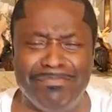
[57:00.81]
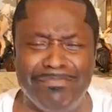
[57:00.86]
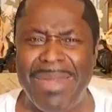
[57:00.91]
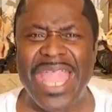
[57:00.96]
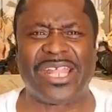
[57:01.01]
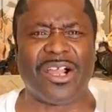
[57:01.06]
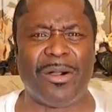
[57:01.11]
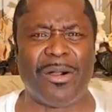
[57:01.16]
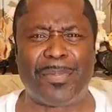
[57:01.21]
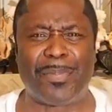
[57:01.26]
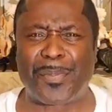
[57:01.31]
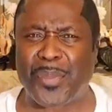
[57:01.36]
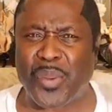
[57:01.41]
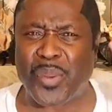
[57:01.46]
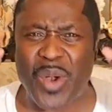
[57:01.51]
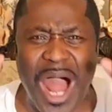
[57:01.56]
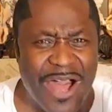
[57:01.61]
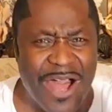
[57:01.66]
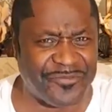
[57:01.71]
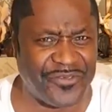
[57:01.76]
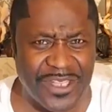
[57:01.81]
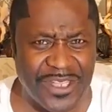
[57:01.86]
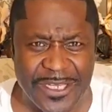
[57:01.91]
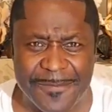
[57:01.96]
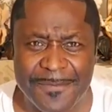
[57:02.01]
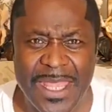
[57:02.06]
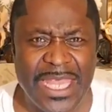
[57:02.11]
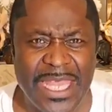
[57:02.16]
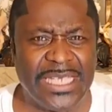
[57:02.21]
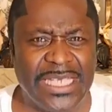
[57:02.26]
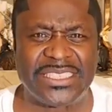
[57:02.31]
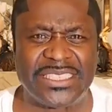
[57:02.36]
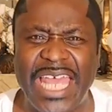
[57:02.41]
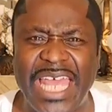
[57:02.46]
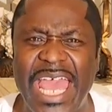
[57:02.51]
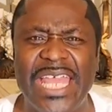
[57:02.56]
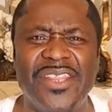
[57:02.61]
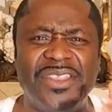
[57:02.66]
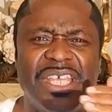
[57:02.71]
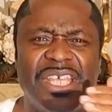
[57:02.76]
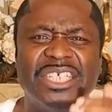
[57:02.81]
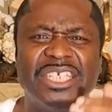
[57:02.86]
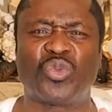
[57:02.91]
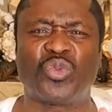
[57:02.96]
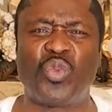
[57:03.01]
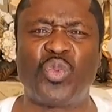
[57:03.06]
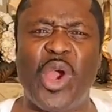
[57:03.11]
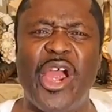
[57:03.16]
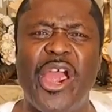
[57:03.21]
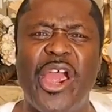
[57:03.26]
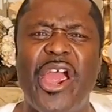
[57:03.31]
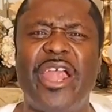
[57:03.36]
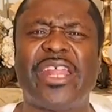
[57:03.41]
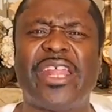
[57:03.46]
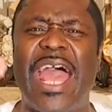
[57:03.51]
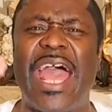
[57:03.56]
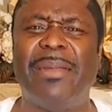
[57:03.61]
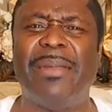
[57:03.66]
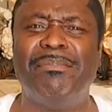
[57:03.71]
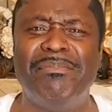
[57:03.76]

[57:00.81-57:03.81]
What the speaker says: Make a profit. Take this word and